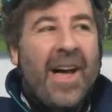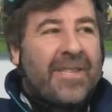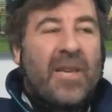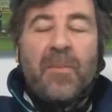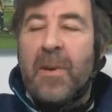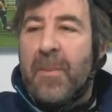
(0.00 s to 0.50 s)

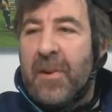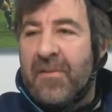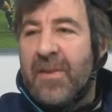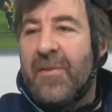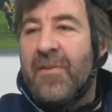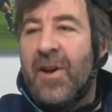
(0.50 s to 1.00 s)
asking people
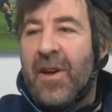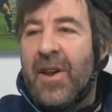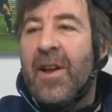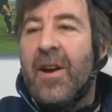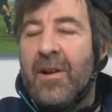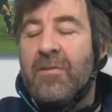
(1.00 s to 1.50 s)
if they've
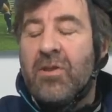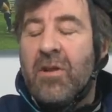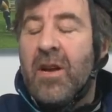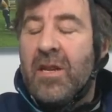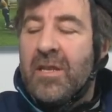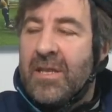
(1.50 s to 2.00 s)
grannies. got Irish
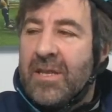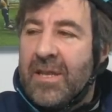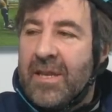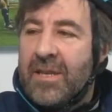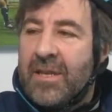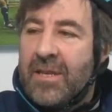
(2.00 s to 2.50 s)
grannies.
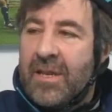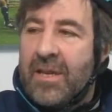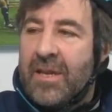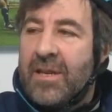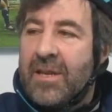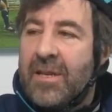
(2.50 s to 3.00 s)

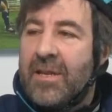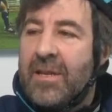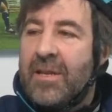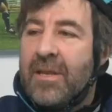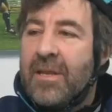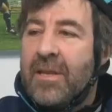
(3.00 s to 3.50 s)
Yeah.
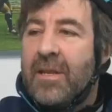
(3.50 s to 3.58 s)
yeah.